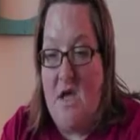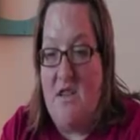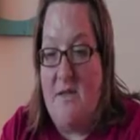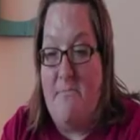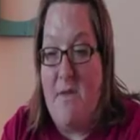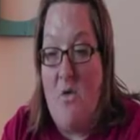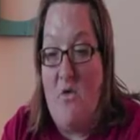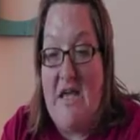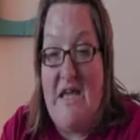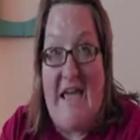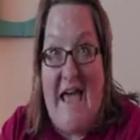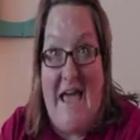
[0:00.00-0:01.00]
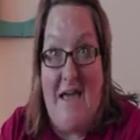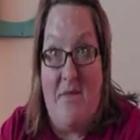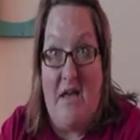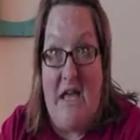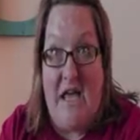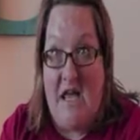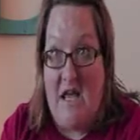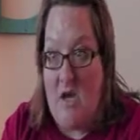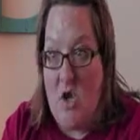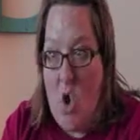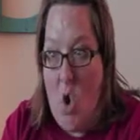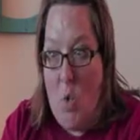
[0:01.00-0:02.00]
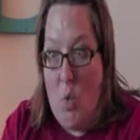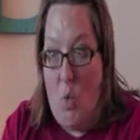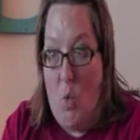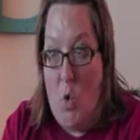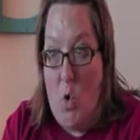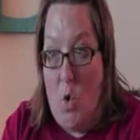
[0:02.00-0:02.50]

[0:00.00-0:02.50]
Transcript: The moaning came again. "Woo!